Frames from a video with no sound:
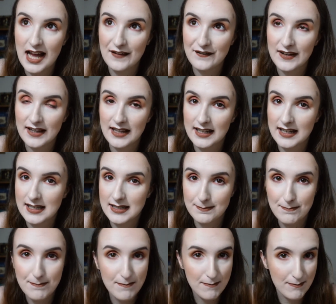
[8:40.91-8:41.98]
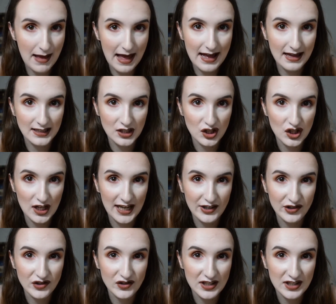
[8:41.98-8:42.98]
I feel like it's barely changed